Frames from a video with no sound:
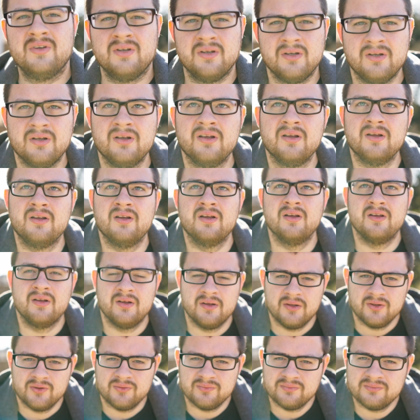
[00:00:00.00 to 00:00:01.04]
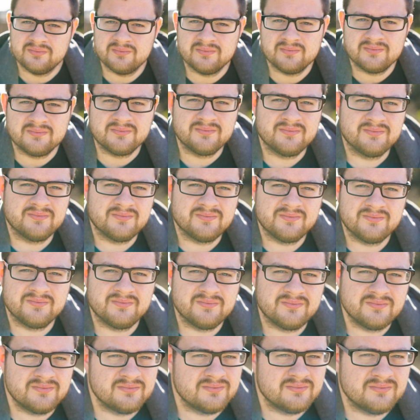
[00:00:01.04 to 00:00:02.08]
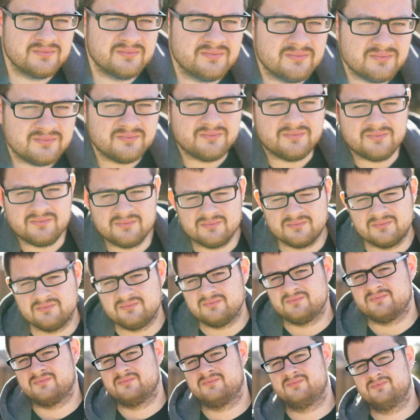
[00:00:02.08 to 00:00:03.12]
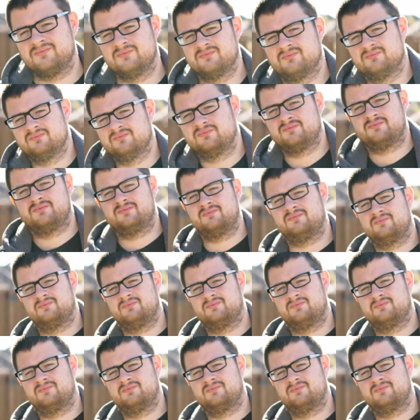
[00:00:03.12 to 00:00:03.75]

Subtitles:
You can see this shot of me outside. It's tracking me really, really